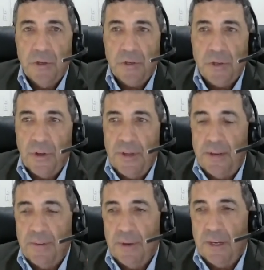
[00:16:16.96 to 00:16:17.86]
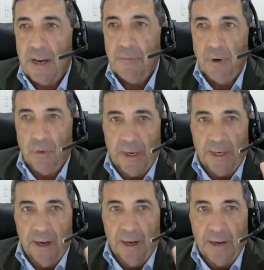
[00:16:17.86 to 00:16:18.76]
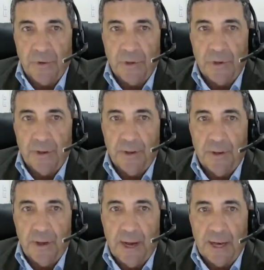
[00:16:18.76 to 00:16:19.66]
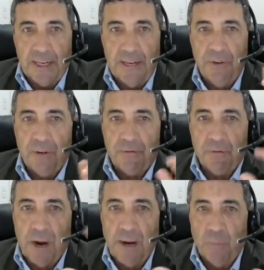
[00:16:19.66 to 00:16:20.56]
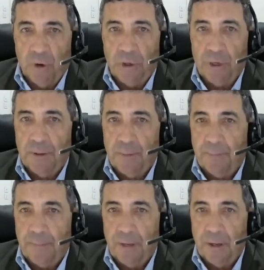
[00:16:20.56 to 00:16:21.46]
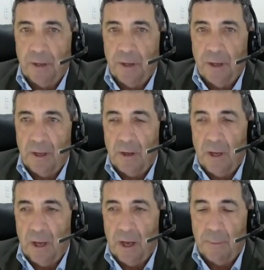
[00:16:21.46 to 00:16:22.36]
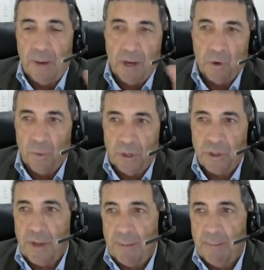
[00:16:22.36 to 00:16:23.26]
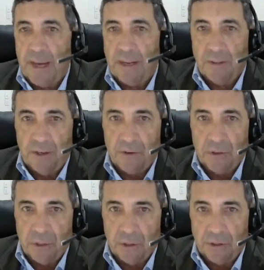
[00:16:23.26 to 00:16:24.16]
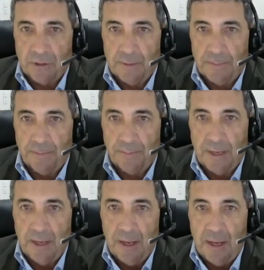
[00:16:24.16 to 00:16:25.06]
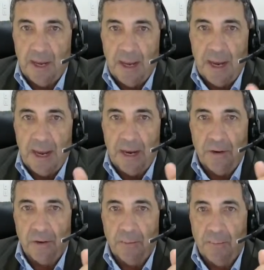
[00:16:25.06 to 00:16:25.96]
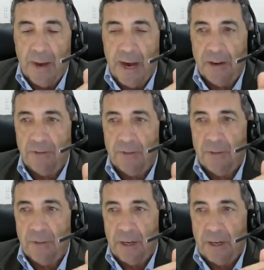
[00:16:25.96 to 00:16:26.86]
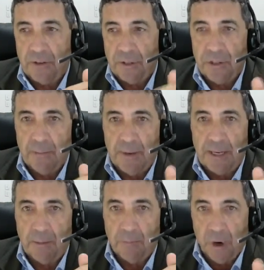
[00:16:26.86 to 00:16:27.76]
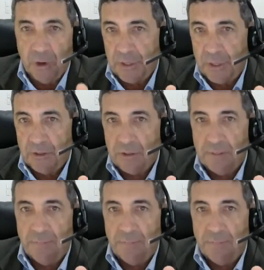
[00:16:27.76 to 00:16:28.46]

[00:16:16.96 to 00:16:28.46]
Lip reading: So the government regulators are given a framework about which they make their decisions. And part of their decision-making process